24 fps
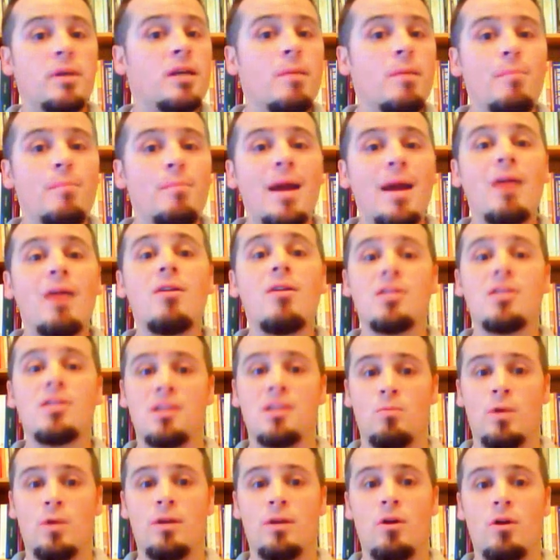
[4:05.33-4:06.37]

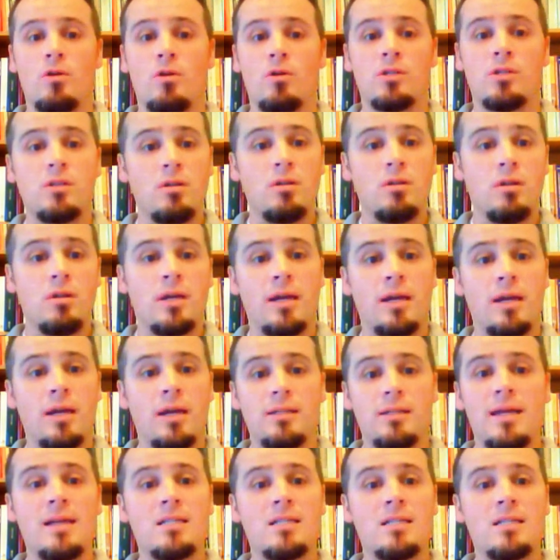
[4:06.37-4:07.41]
comparison windows to look
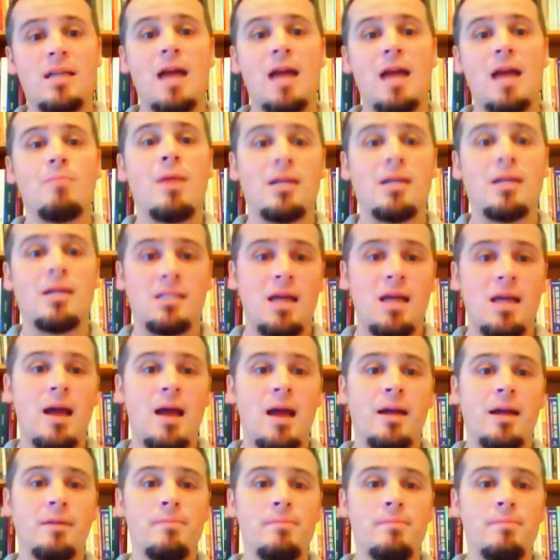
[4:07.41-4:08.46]
at text side by
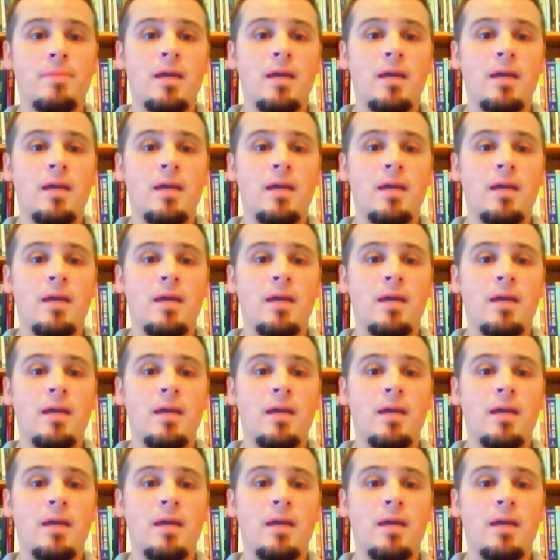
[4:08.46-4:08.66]
side,